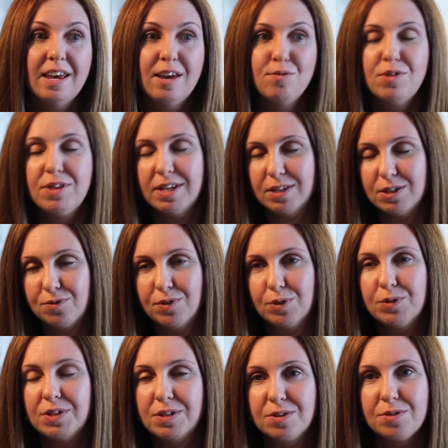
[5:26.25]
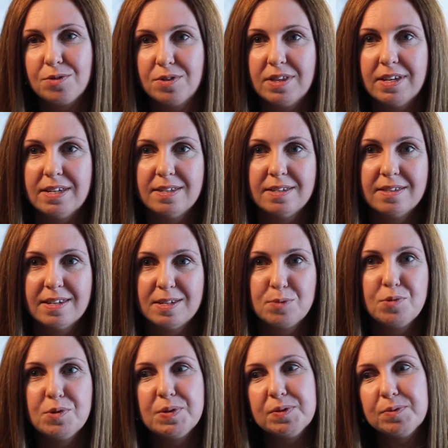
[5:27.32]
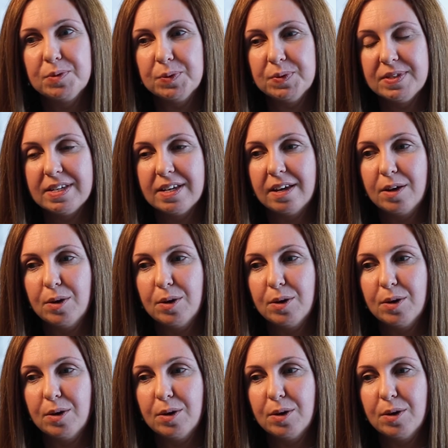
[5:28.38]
Everything is filtered through these principles.